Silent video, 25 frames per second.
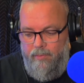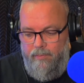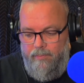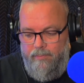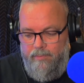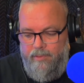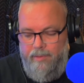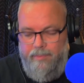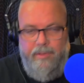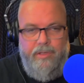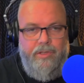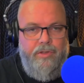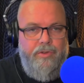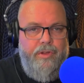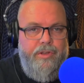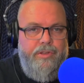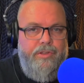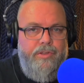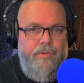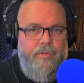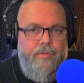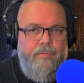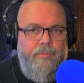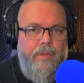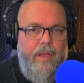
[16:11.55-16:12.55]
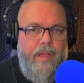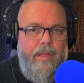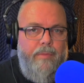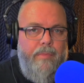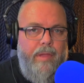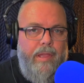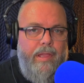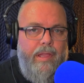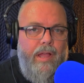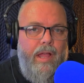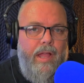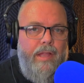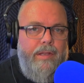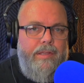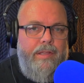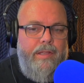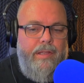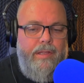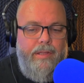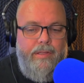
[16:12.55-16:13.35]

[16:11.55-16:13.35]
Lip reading: something you're into and my content